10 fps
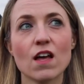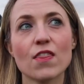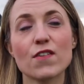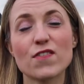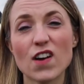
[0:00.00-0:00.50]

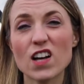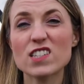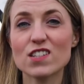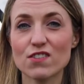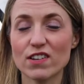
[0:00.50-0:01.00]
The
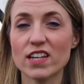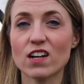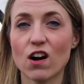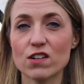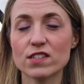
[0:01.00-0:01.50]
first 3
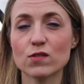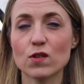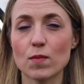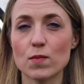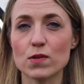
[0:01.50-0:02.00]
cardinal
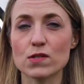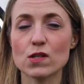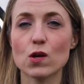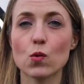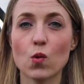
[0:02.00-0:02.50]
numbers,
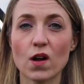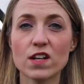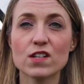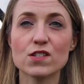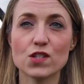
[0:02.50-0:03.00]
1,
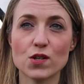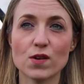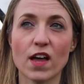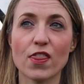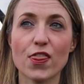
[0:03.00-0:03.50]
2,
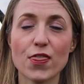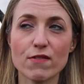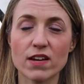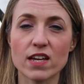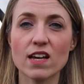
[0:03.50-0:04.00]
and
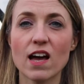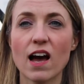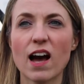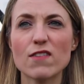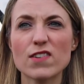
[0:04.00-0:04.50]
3,
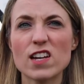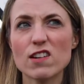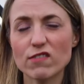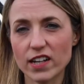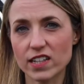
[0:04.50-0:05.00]
have
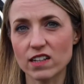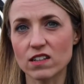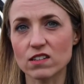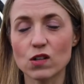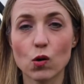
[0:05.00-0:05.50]

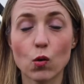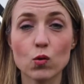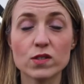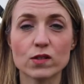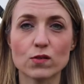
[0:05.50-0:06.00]
irregular
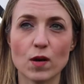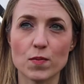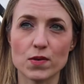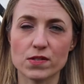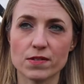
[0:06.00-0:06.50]
ordinal
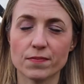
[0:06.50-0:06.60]
numbers.